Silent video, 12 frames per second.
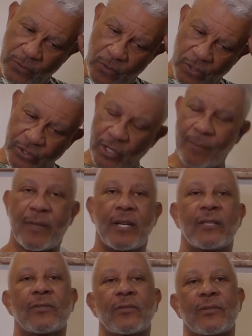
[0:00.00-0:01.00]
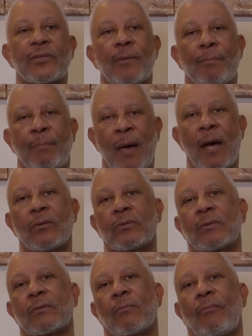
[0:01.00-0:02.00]
workshop that I do, is
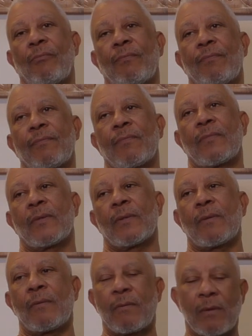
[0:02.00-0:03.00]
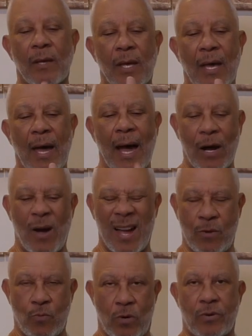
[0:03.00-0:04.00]
about how
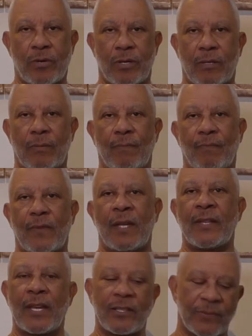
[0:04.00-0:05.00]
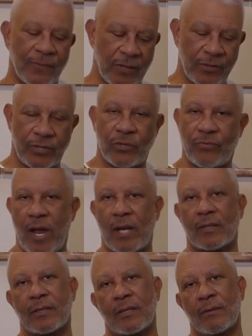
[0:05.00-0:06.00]
I work. And that is very
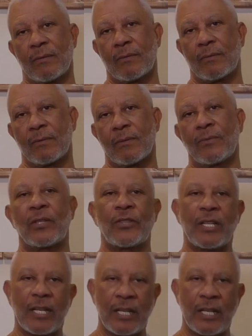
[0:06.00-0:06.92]
direct, very